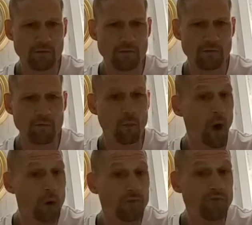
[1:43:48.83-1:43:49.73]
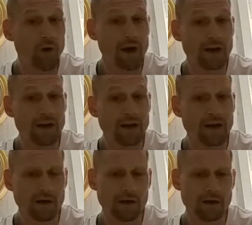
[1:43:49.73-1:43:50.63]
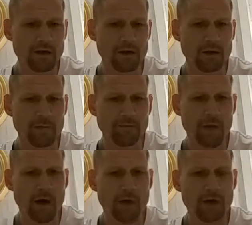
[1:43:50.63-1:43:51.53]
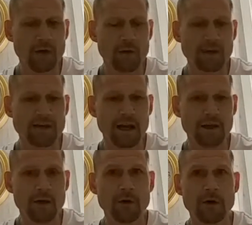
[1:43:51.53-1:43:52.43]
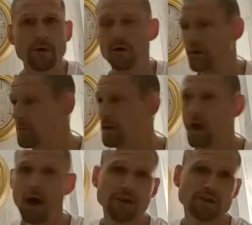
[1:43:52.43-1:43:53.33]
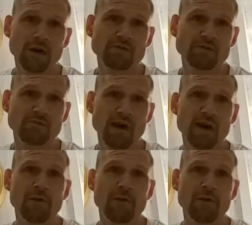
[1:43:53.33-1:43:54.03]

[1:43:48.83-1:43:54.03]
from what I'm finding, I can only tell you that the bananas that I've sprayed,